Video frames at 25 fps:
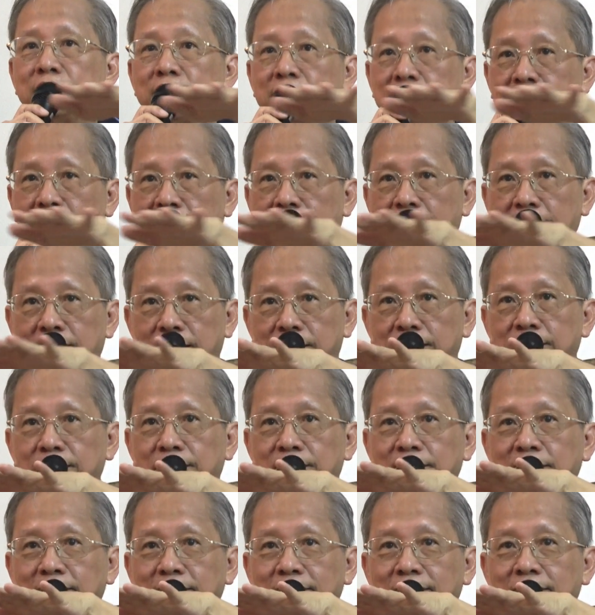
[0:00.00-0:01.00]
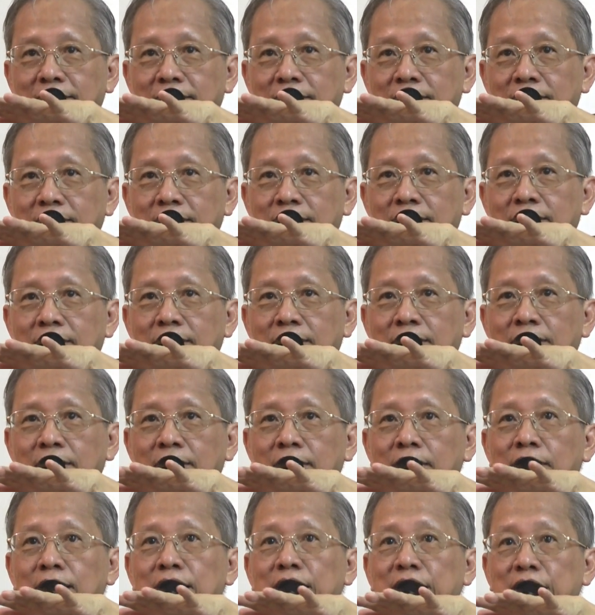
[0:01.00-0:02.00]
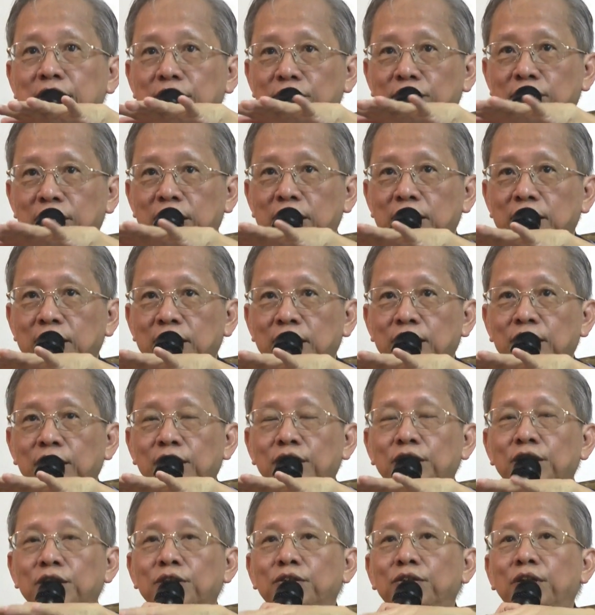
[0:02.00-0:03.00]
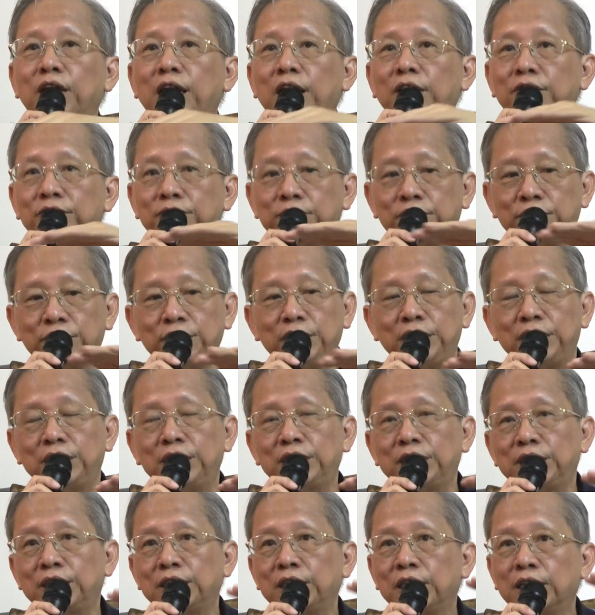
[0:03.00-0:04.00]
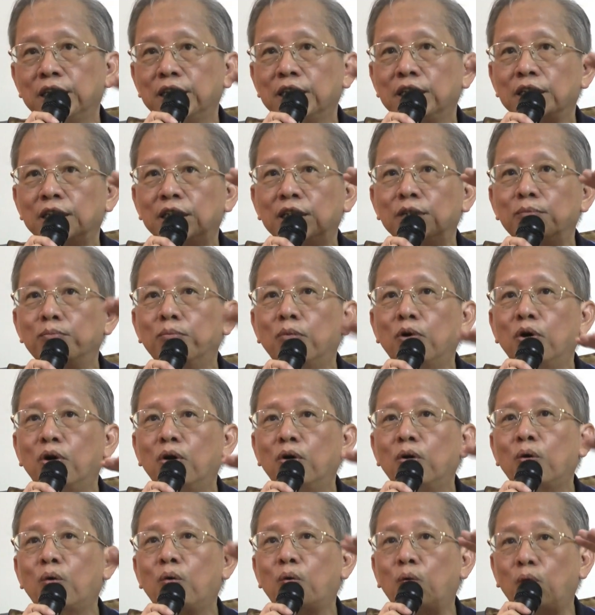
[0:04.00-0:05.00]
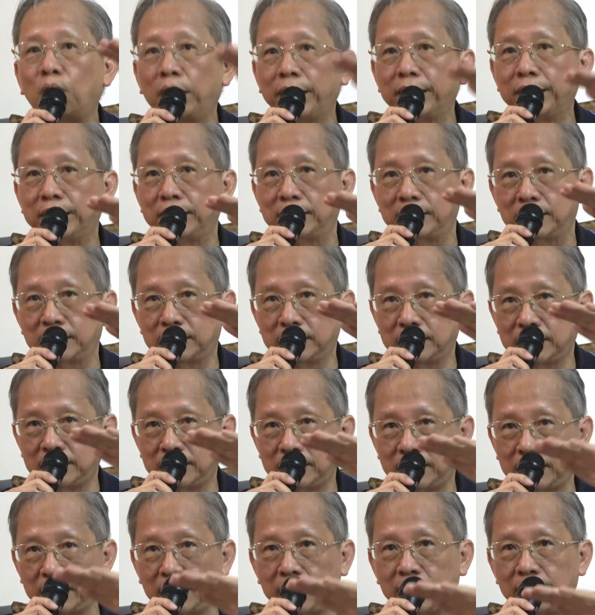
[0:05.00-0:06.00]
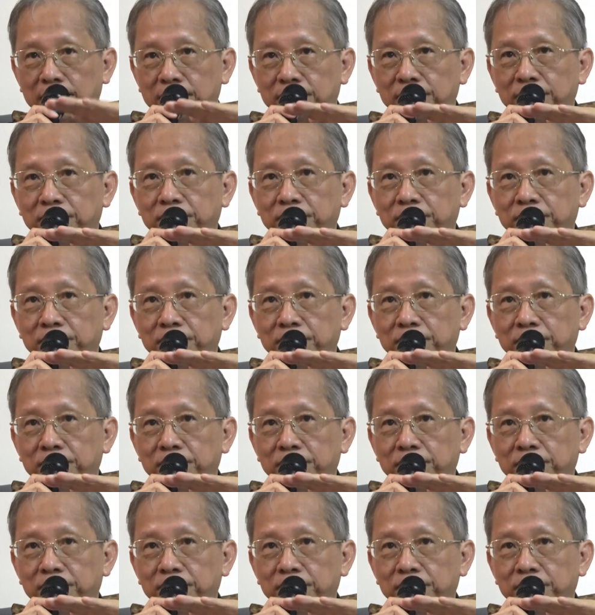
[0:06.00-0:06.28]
the silence, the stillness. You have reached the more quiet state.